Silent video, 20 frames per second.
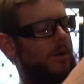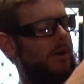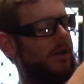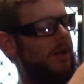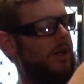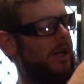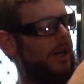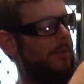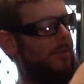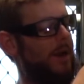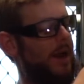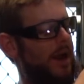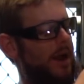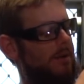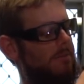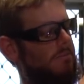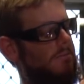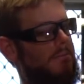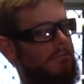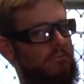you only get
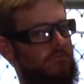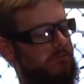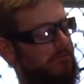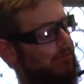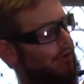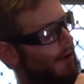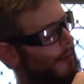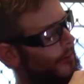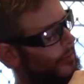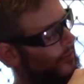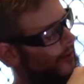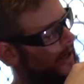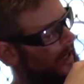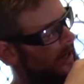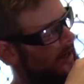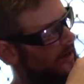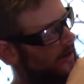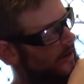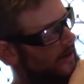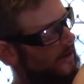about
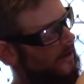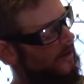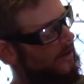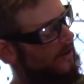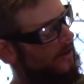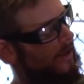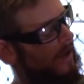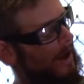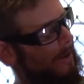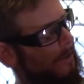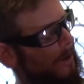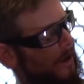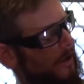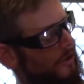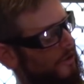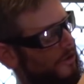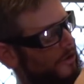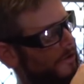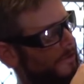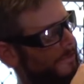probably that
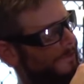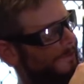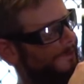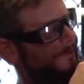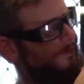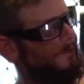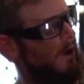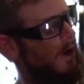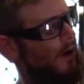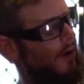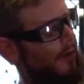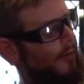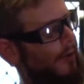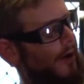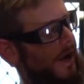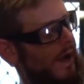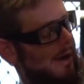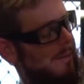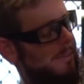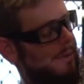much
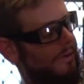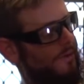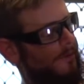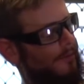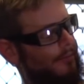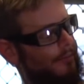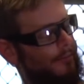up.